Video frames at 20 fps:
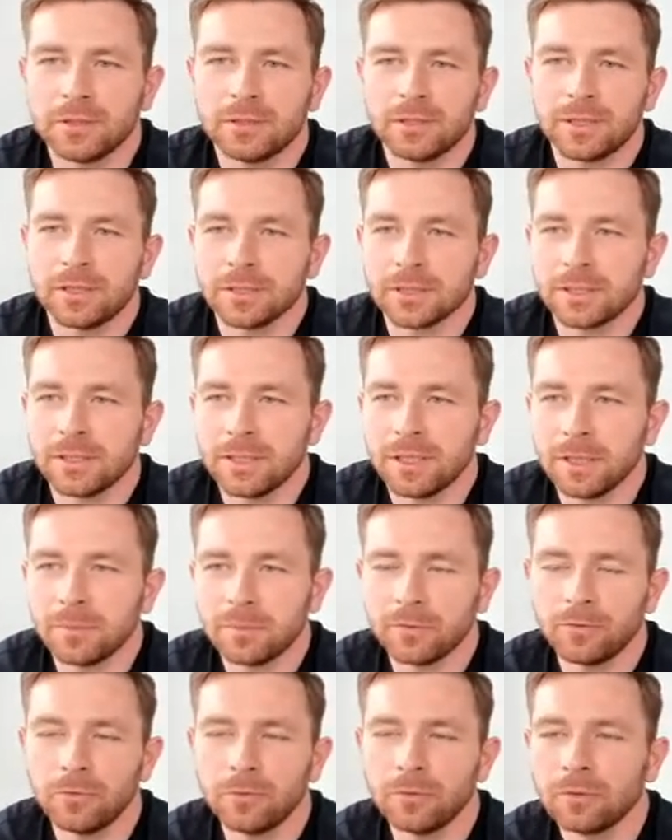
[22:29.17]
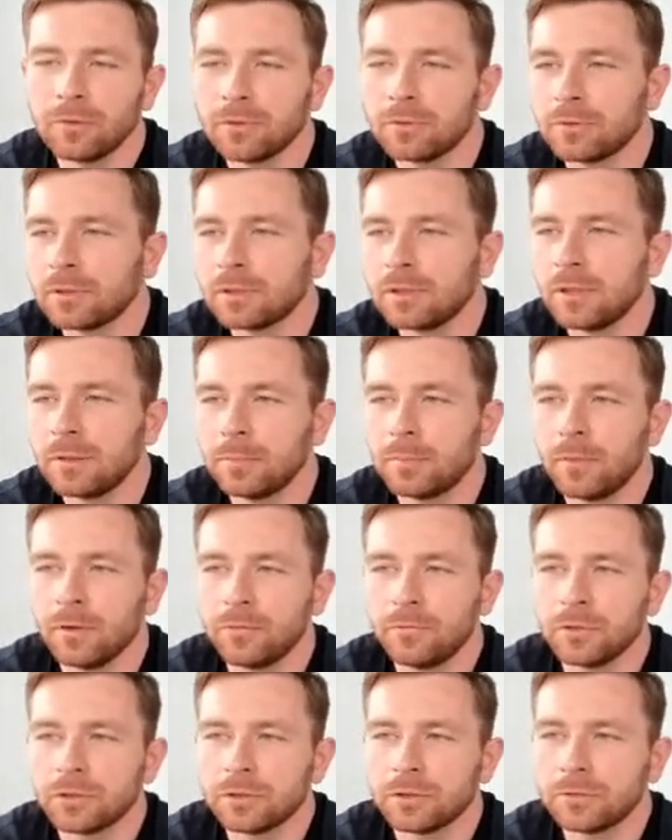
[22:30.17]
direct take before the
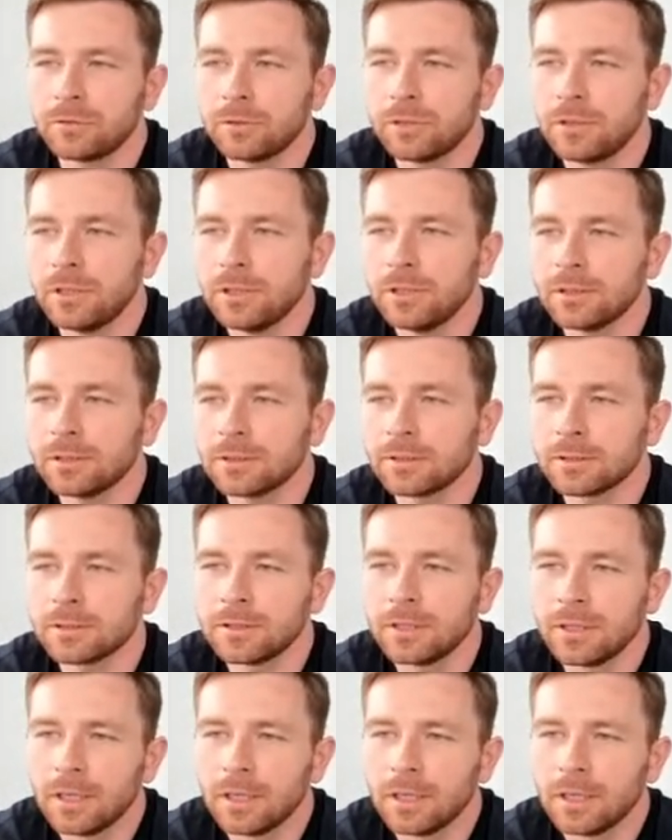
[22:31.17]
official release,